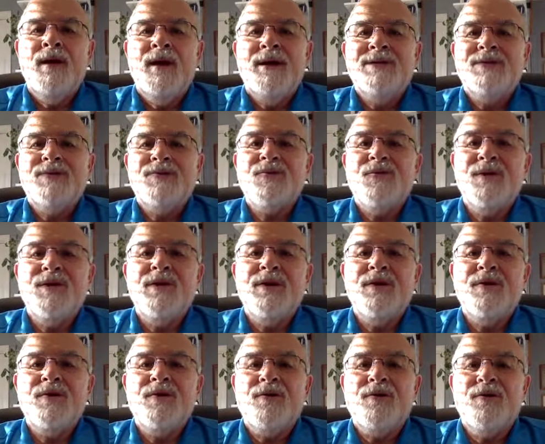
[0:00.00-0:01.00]
I just want to
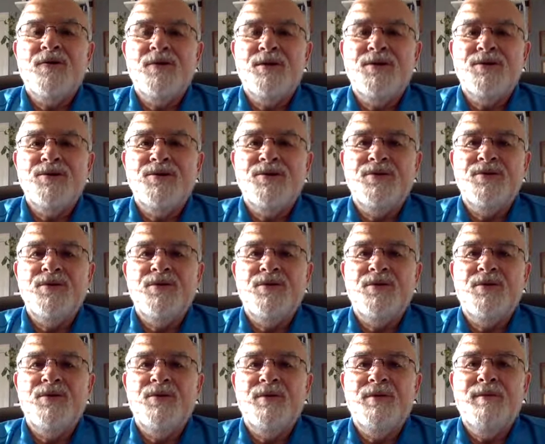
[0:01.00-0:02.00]
encourage you
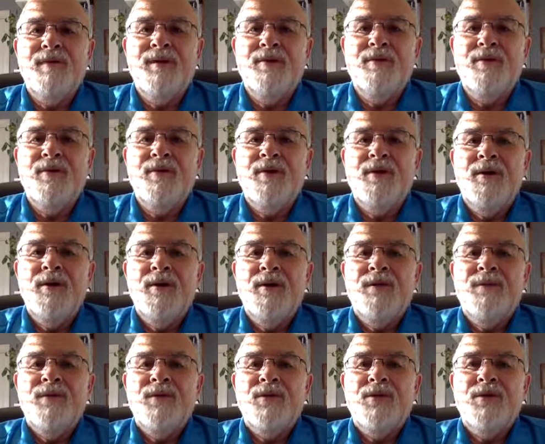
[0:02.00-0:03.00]
to remember
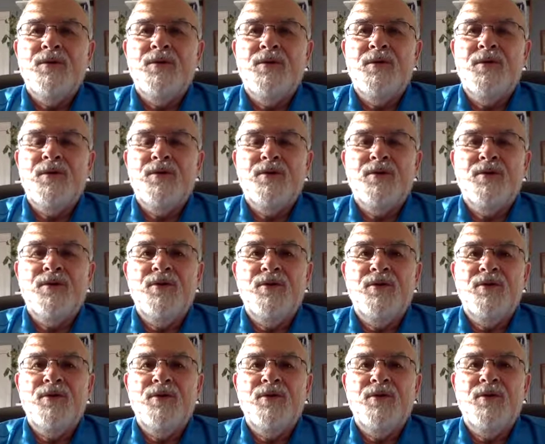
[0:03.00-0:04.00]

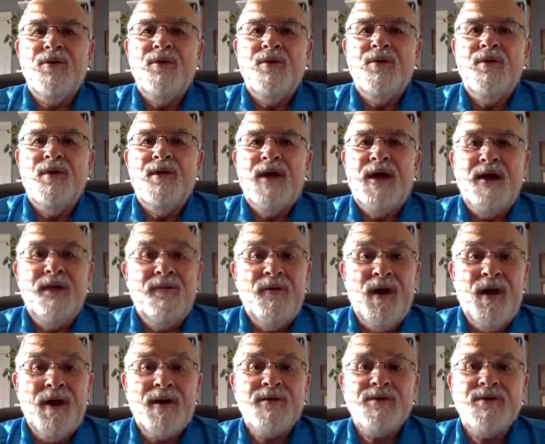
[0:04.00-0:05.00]
to have
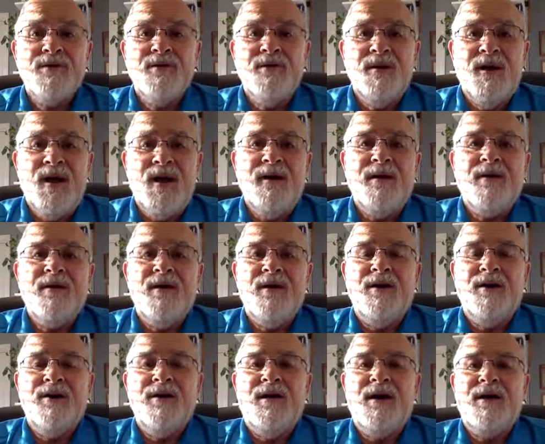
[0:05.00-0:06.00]
excellent eye
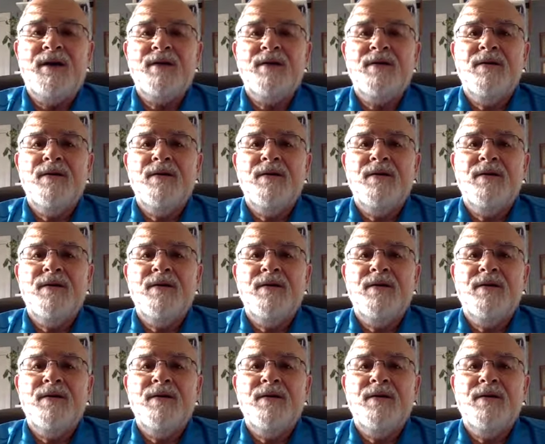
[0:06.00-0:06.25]
contact.